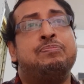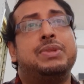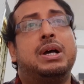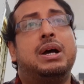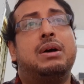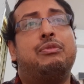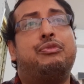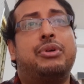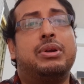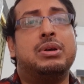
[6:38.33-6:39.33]

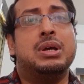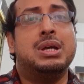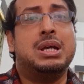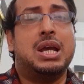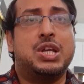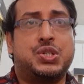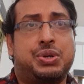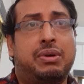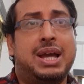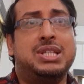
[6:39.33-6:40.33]
for
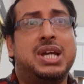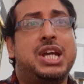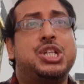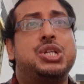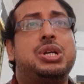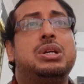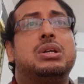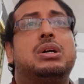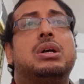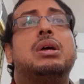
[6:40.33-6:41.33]
sterilization,
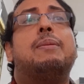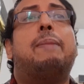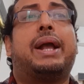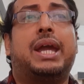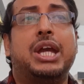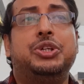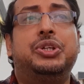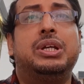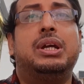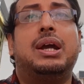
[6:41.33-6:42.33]

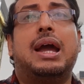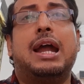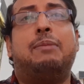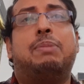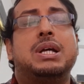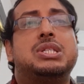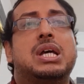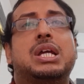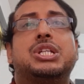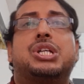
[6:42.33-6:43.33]
packaging, advice,
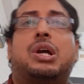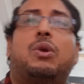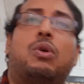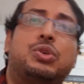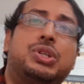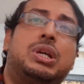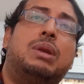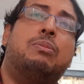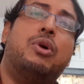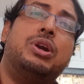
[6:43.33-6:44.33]
and technological
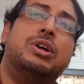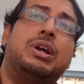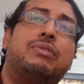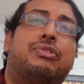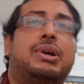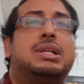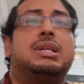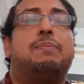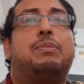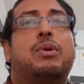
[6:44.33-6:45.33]
monitoring, for
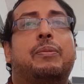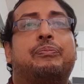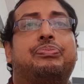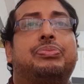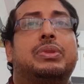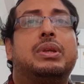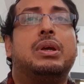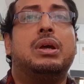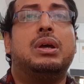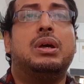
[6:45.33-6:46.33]
example.
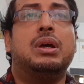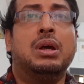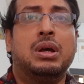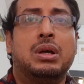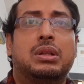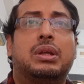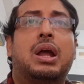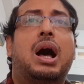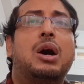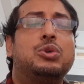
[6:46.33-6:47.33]
Then,
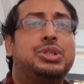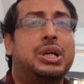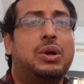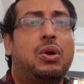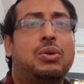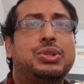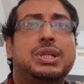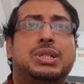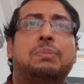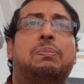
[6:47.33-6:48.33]
how technology
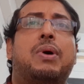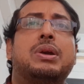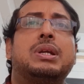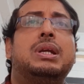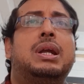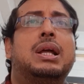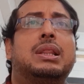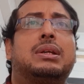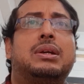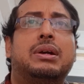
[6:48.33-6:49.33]
is important in
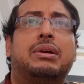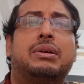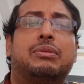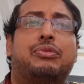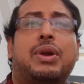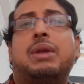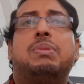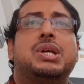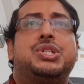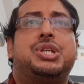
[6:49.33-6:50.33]
healthcare? For
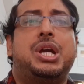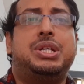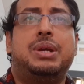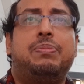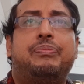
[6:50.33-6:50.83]
administrative,